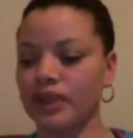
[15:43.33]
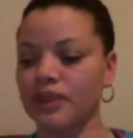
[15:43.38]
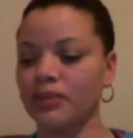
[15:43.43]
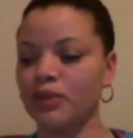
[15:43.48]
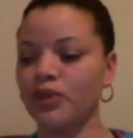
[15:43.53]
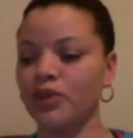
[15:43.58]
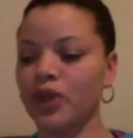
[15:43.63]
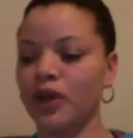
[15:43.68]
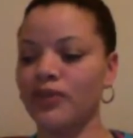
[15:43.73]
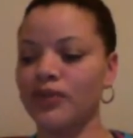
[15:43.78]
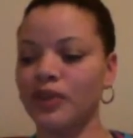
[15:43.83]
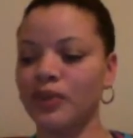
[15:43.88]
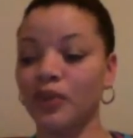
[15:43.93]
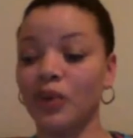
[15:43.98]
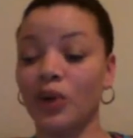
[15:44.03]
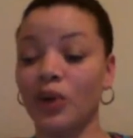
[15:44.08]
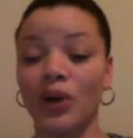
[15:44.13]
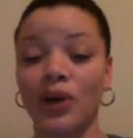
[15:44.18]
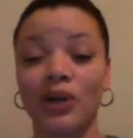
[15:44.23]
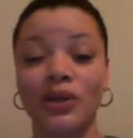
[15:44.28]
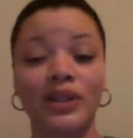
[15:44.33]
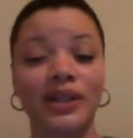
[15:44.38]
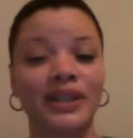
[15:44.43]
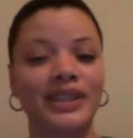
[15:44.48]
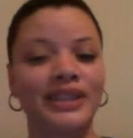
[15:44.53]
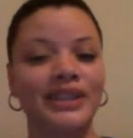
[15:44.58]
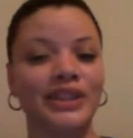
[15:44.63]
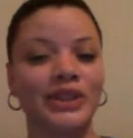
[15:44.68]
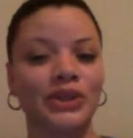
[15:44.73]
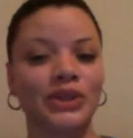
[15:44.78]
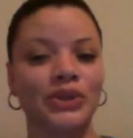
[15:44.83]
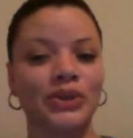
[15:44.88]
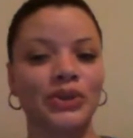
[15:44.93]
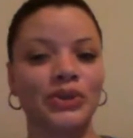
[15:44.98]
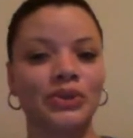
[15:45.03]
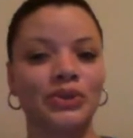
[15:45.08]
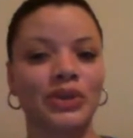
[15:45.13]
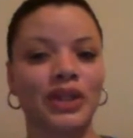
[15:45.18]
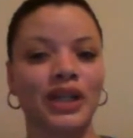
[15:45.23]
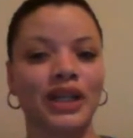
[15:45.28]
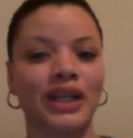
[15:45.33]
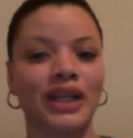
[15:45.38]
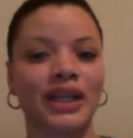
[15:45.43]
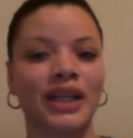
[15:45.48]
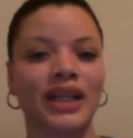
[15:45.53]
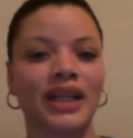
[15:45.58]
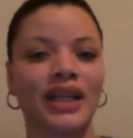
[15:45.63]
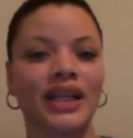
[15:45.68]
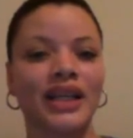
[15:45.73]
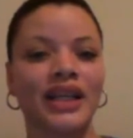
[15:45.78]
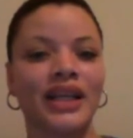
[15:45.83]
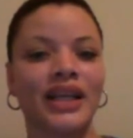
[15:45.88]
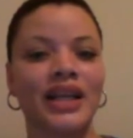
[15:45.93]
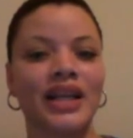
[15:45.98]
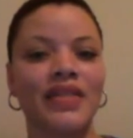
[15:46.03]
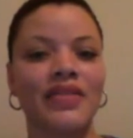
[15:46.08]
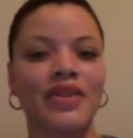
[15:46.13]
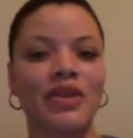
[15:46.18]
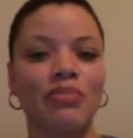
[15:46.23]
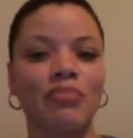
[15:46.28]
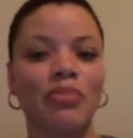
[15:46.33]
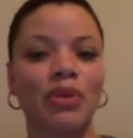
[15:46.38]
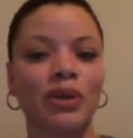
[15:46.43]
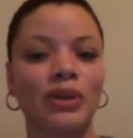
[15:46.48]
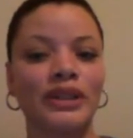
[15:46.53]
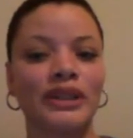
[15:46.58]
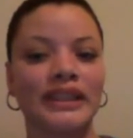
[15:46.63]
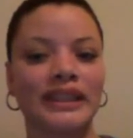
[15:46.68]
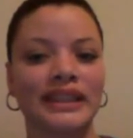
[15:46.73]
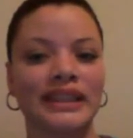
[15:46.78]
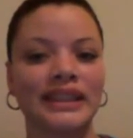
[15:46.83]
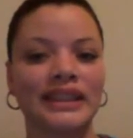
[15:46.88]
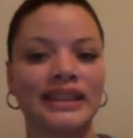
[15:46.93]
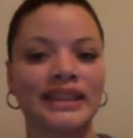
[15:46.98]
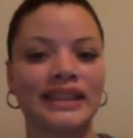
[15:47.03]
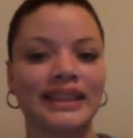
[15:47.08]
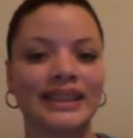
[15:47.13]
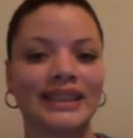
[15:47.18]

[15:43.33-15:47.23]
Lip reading: Let's move off the wall to the Bolton.